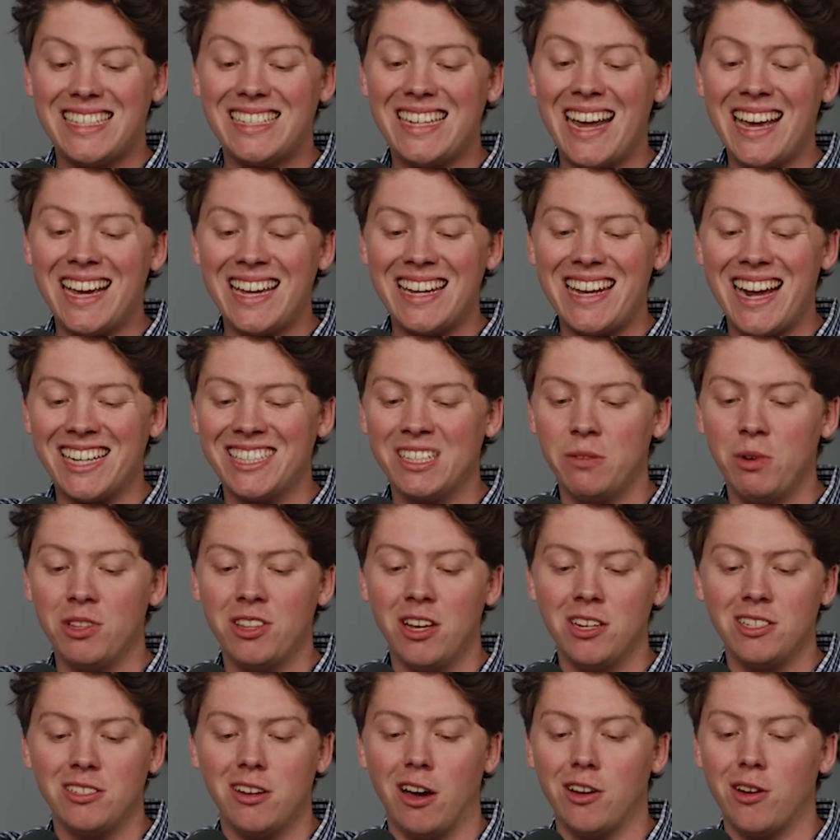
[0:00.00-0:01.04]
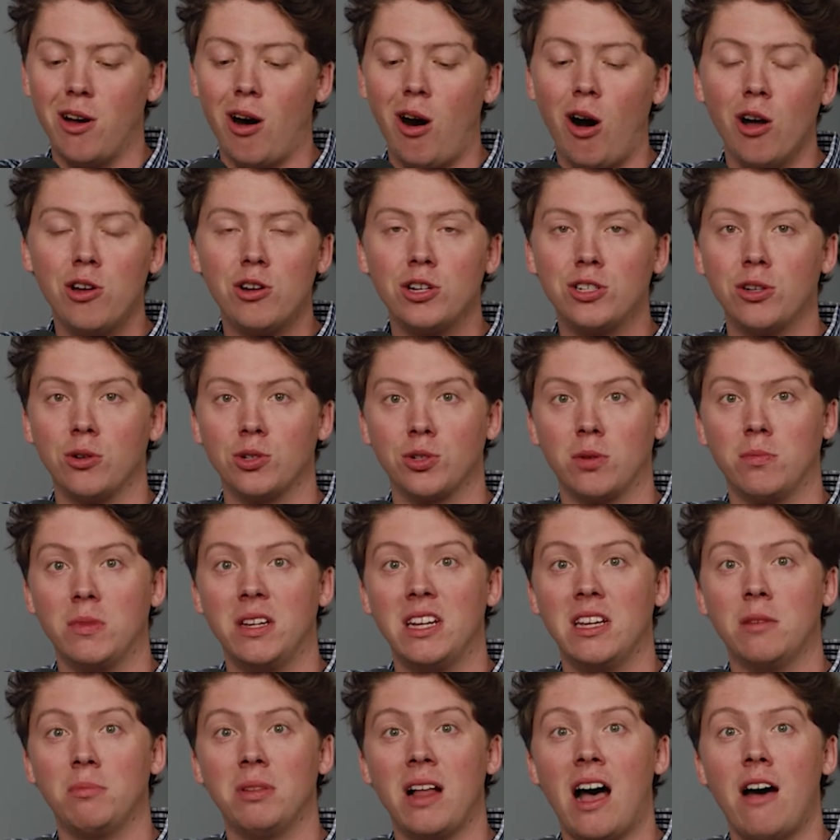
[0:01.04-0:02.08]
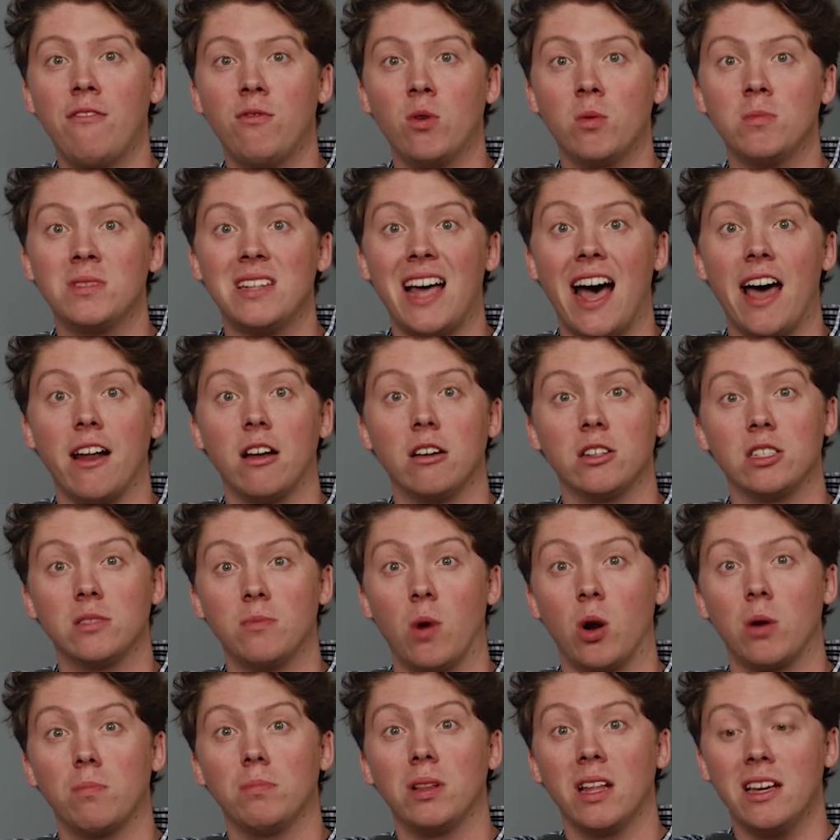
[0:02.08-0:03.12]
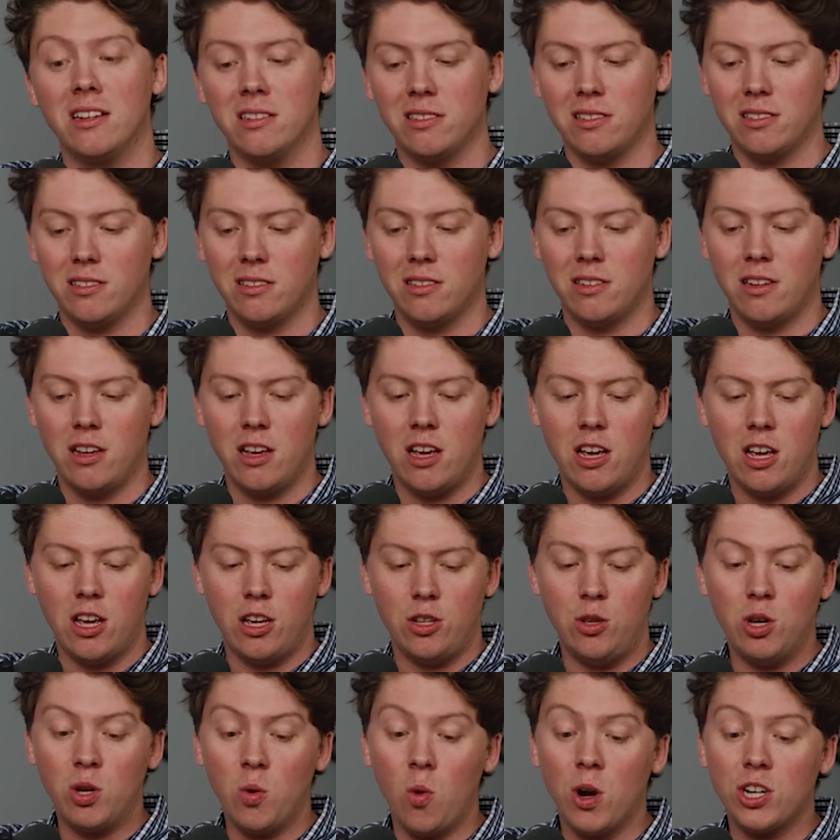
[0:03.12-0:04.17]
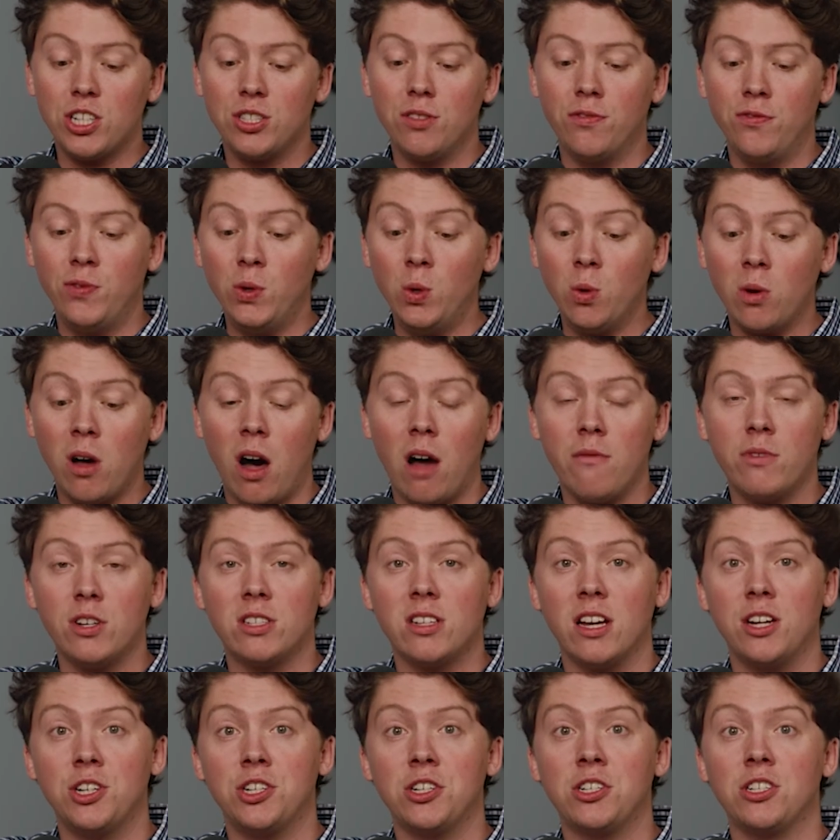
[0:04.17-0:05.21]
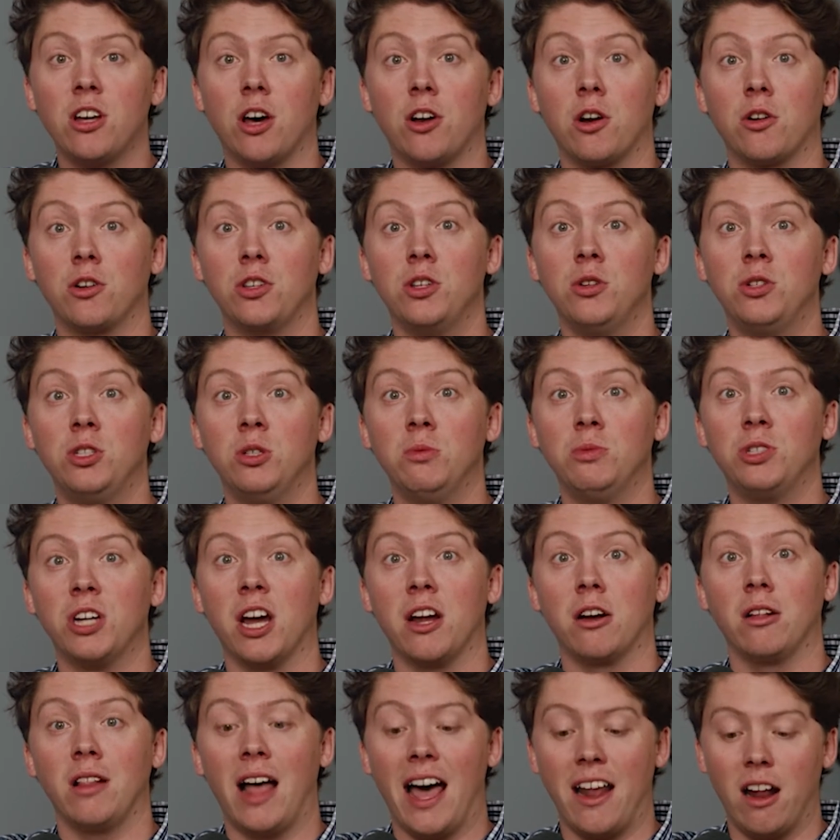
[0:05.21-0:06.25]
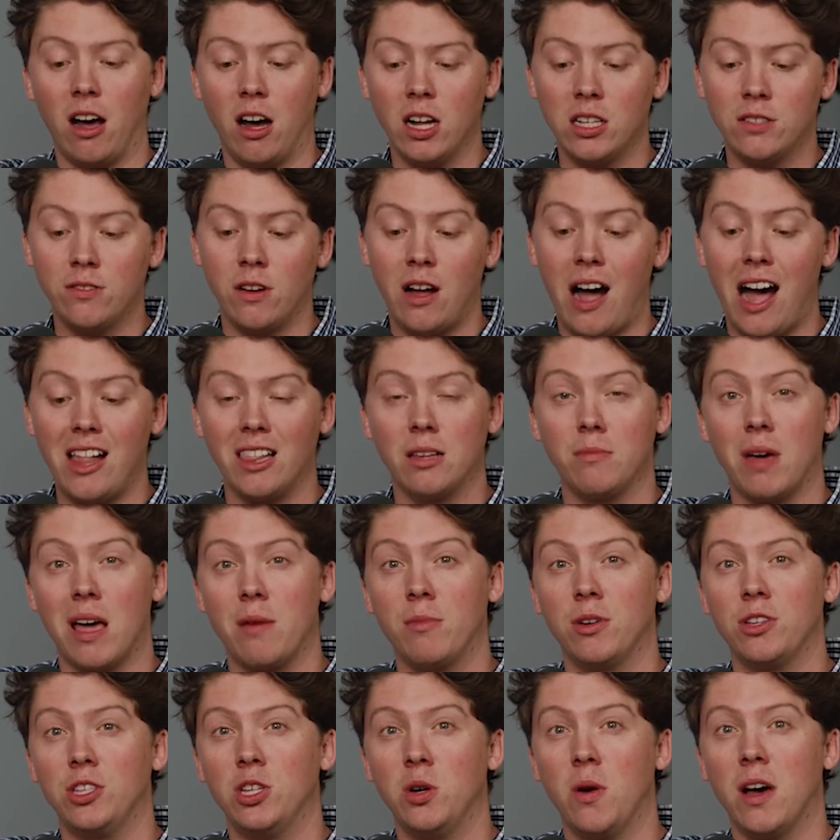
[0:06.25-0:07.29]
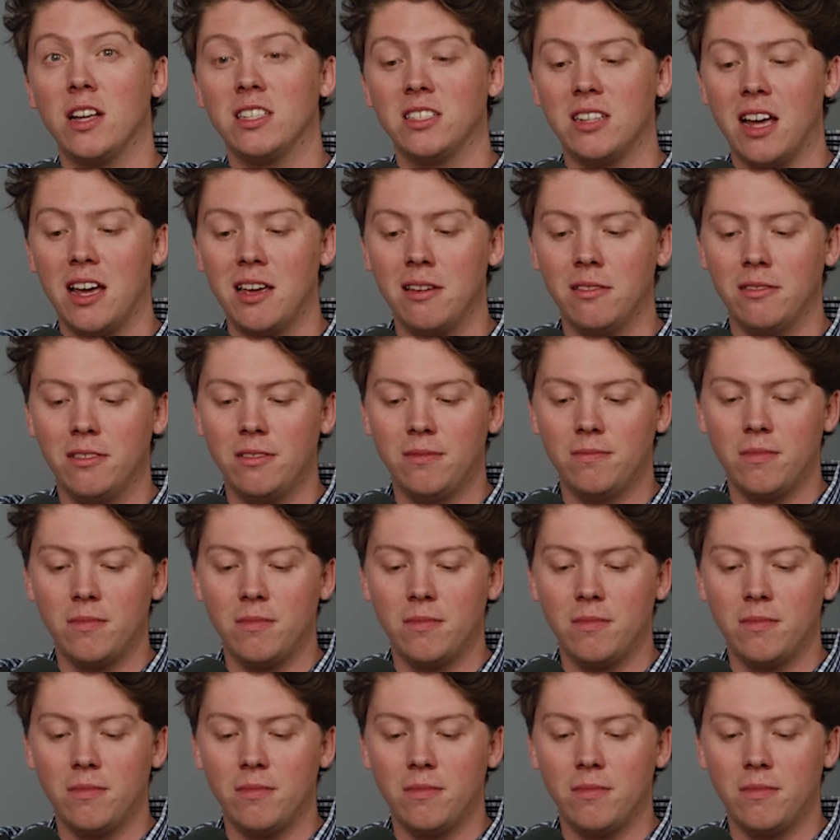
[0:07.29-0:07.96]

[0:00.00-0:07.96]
Stay connected with us on all your social media platforms at A Smart Place. You can watch the full conversations on our YouTube channel at Huntsville, Alabama, USA,